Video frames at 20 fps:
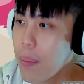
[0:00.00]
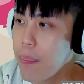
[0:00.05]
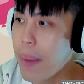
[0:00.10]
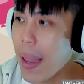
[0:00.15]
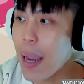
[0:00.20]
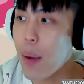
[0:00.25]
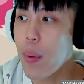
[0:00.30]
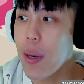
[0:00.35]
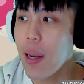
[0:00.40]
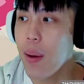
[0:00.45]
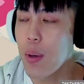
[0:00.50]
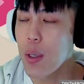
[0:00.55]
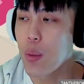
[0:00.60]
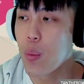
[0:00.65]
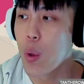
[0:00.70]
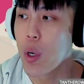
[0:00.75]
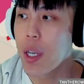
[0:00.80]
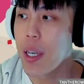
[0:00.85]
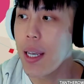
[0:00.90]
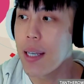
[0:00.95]
Back when I was
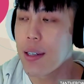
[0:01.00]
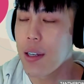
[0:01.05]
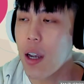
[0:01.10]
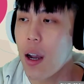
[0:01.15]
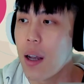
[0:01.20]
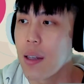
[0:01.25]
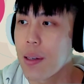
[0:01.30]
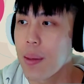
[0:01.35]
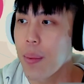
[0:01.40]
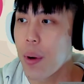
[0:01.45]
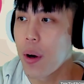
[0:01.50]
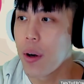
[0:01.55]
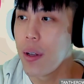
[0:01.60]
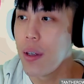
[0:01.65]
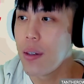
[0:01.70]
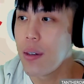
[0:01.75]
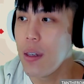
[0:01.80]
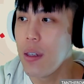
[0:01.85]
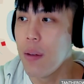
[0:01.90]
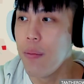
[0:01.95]
working as a concept
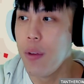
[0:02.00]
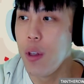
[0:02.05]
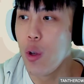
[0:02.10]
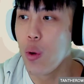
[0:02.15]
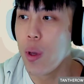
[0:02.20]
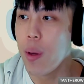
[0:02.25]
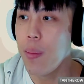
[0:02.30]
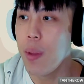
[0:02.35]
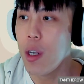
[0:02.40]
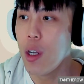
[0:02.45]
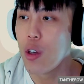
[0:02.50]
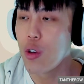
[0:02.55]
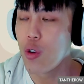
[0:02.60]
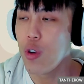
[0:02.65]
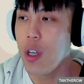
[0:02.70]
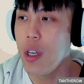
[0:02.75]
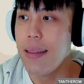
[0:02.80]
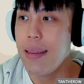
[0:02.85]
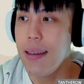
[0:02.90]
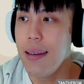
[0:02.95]
artist in the video game
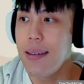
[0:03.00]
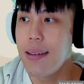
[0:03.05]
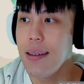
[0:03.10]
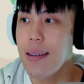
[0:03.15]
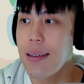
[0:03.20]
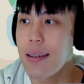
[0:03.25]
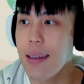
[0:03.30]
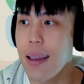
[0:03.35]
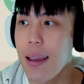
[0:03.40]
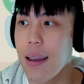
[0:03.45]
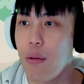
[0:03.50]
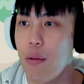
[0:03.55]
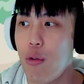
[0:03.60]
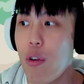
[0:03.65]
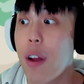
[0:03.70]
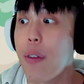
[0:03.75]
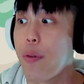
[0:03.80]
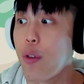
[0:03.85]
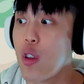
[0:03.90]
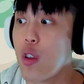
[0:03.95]
industry, this is like
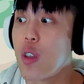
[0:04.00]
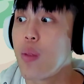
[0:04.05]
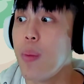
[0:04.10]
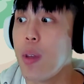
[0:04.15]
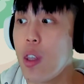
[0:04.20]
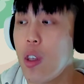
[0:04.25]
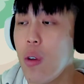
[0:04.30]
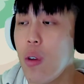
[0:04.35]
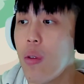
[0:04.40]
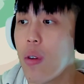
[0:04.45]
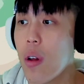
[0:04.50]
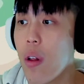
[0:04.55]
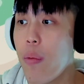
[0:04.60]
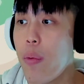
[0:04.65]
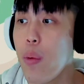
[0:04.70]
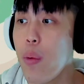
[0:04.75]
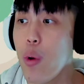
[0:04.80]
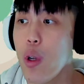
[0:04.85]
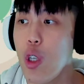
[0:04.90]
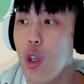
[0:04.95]
reference material.
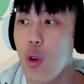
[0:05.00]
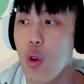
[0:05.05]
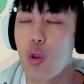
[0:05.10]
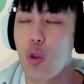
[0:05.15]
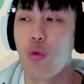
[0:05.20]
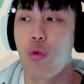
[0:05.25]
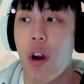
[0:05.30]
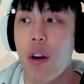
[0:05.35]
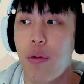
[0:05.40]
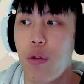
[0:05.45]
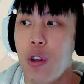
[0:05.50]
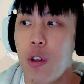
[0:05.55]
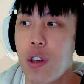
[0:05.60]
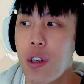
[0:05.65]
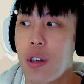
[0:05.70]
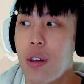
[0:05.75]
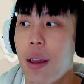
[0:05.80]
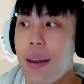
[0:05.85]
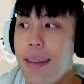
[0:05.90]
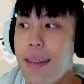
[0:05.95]
We would use
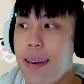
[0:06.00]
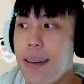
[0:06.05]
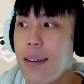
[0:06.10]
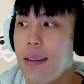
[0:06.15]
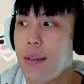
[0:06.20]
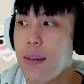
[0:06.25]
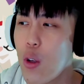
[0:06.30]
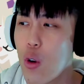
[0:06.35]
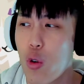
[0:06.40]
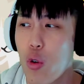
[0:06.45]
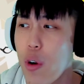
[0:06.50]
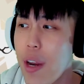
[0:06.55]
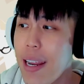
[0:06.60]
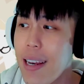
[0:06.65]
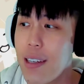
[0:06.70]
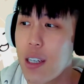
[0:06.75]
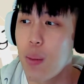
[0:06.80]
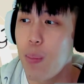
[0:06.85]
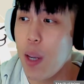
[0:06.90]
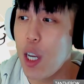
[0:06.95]
references like this to
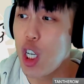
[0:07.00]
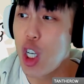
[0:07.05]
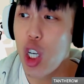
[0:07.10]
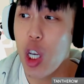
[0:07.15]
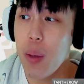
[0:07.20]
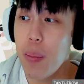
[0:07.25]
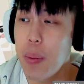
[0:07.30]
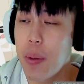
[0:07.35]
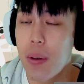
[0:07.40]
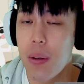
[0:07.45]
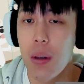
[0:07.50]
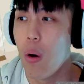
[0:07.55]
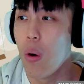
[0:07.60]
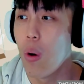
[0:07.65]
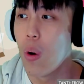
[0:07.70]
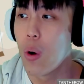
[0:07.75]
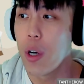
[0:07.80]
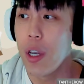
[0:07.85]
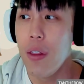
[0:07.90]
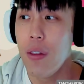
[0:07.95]
create spaceships
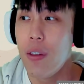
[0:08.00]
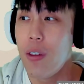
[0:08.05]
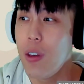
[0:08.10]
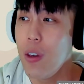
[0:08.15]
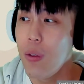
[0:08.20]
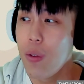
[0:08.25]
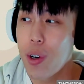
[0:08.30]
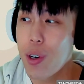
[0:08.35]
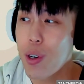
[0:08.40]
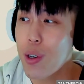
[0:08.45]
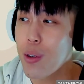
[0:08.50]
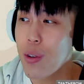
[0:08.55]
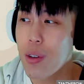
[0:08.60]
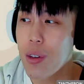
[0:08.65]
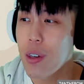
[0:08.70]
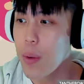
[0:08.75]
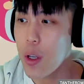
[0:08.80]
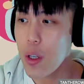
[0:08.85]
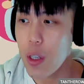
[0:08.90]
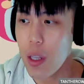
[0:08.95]
or
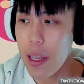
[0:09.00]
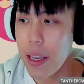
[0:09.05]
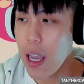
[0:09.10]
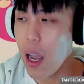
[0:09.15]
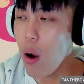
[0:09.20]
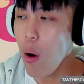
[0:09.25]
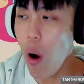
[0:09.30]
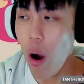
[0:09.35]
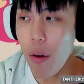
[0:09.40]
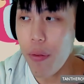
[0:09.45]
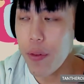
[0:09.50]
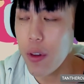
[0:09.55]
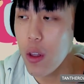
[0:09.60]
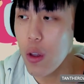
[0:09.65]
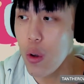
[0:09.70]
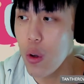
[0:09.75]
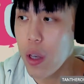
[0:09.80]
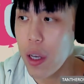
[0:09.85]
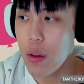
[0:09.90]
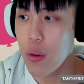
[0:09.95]
interiors. Because like, how often
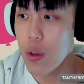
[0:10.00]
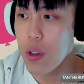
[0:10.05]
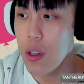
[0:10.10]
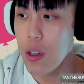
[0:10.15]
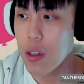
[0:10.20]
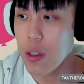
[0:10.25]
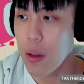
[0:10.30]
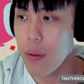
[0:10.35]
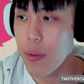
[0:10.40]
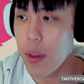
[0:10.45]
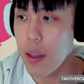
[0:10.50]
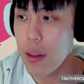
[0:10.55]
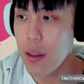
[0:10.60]
do you get to see stuff like